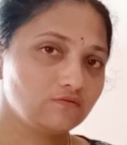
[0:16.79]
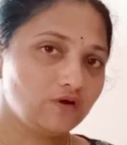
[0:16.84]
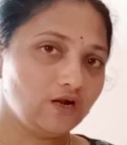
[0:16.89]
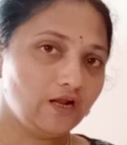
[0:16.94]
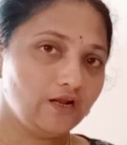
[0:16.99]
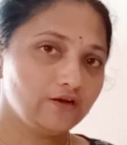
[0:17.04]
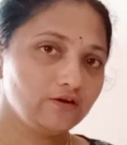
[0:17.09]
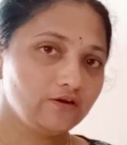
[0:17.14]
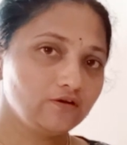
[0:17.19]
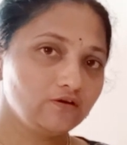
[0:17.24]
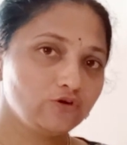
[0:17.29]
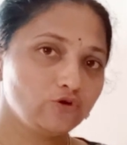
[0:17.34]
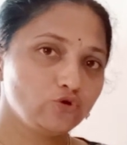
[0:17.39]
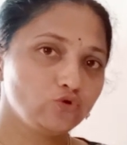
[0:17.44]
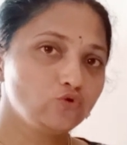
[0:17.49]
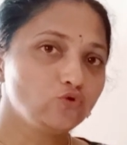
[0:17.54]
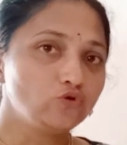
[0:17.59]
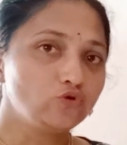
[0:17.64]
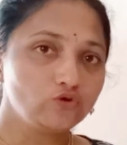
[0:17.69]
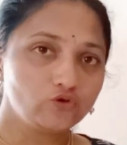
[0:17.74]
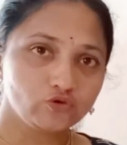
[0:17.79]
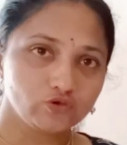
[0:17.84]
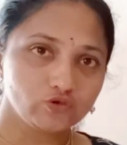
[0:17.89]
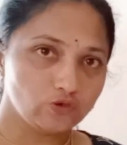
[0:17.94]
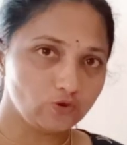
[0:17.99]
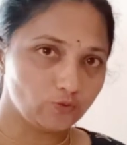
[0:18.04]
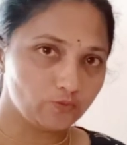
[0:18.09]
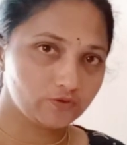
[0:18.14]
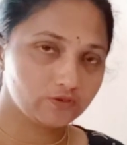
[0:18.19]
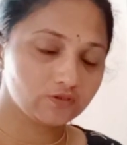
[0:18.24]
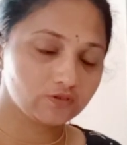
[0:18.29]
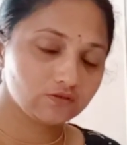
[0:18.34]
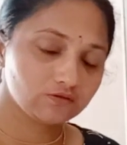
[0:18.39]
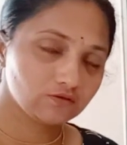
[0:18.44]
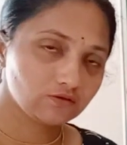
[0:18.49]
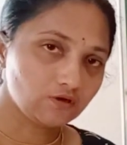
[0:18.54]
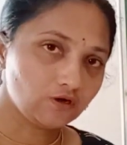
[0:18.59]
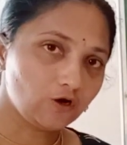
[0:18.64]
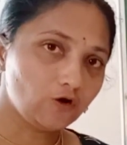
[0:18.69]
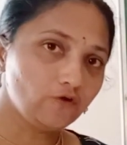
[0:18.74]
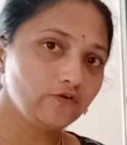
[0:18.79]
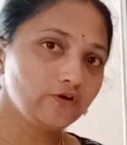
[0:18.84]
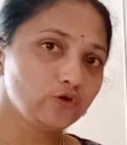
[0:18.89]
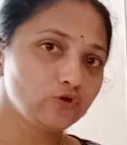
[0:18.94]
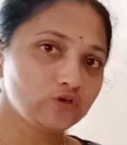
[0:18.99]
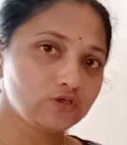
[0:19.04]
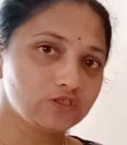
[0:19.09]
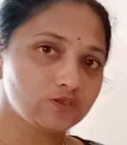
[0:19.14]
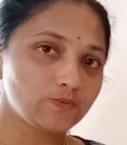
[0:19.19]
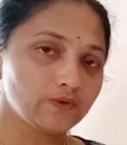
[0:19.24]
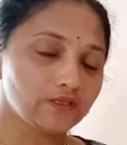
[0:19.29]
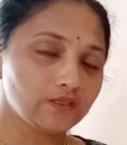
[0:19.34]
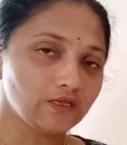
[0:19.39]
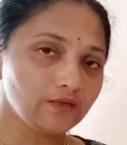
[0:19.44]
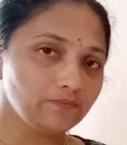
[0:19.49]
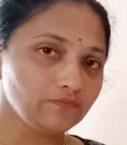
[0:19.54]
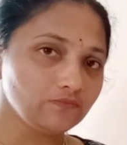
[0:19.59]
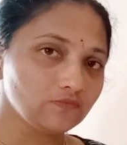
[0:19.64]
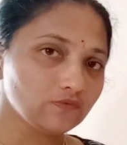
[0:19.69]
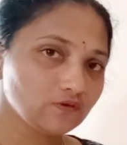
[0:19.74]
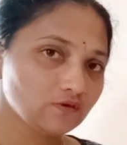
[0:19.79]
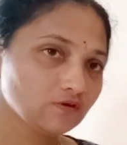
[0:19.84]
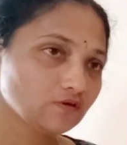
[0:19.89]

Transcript: and you don't use loops, how will you display them?